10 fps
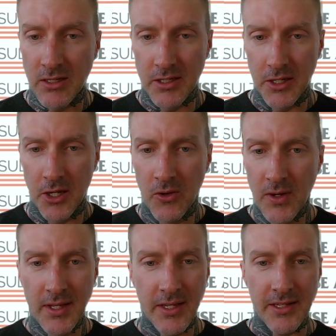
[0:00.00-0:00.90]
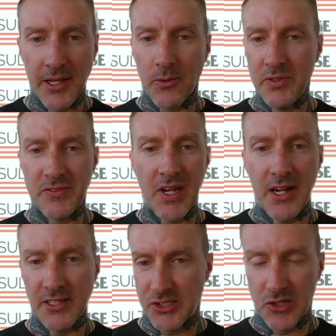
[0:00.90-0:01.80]
And like, we've got
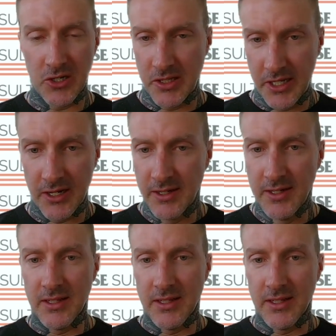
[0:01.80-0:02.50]
to start there.